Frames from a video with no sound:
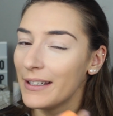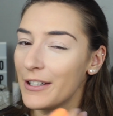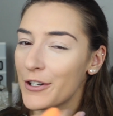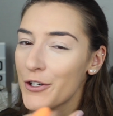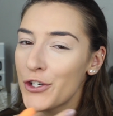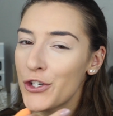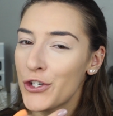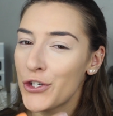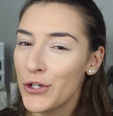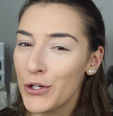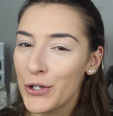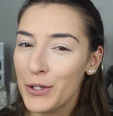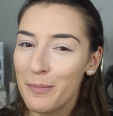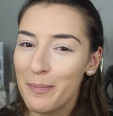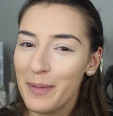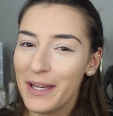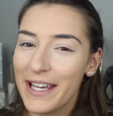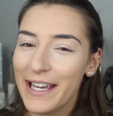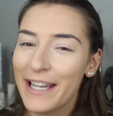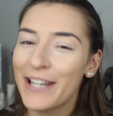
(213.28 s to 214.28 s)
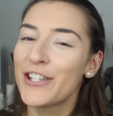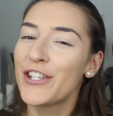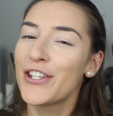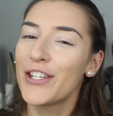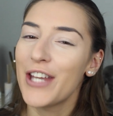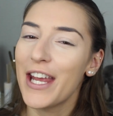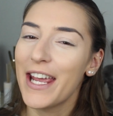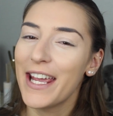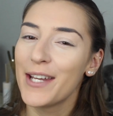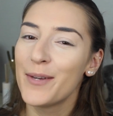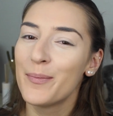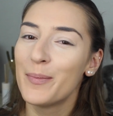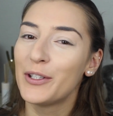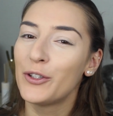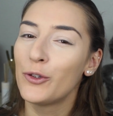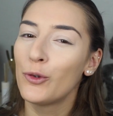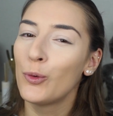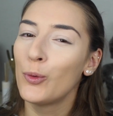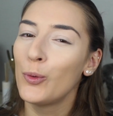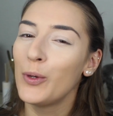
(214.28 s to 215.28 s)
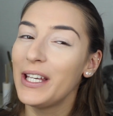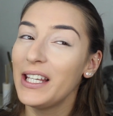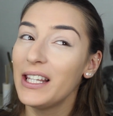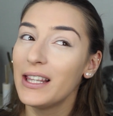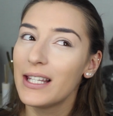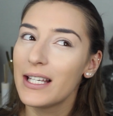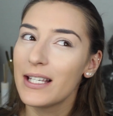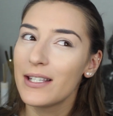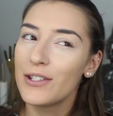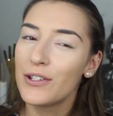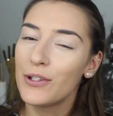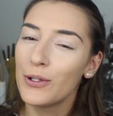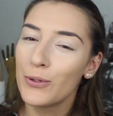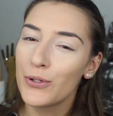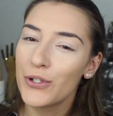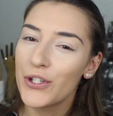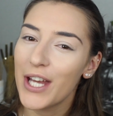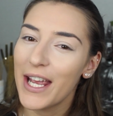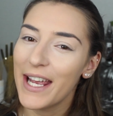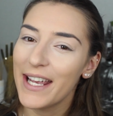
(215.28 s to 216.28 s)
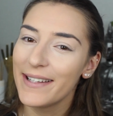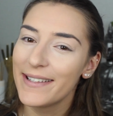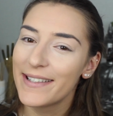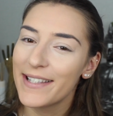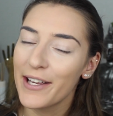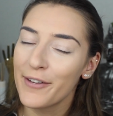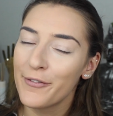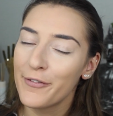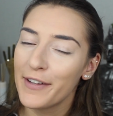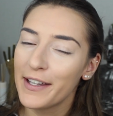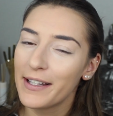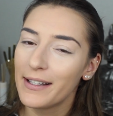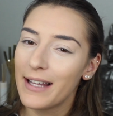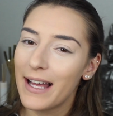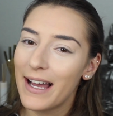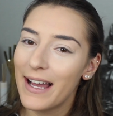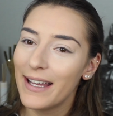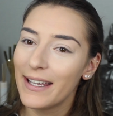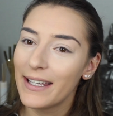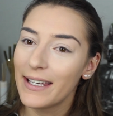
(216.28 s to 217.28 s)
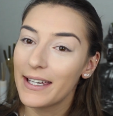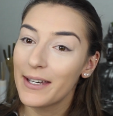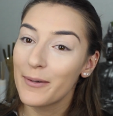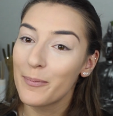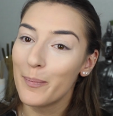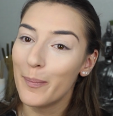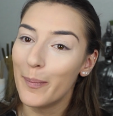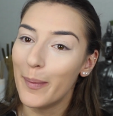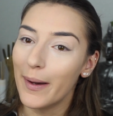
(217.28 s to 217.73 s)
there should be a shade between these two shades, I feel like,